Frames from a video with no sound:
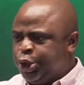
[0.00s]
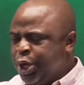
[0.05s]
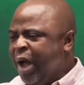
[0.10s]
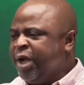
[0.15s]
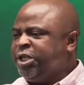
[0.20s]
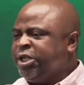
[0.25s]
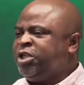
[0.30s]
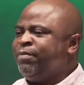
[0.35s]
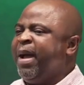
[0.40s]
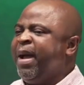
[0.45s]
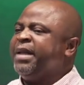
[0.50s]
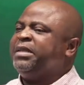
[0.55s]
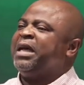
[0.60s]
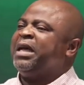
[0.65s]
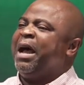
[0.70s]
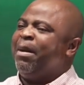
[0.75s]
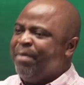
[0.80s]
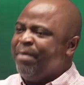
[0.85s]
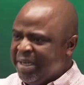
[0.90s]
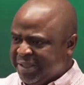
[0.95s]

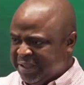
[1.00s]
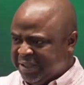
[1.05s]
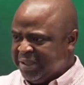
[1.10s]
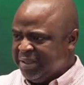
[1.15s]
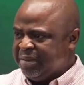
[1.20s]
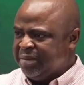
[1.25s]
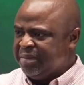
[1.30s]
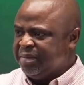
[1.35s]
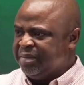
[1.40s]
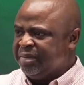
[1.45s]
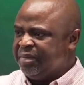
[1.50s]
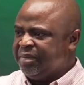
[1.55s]
Judgment and mercy.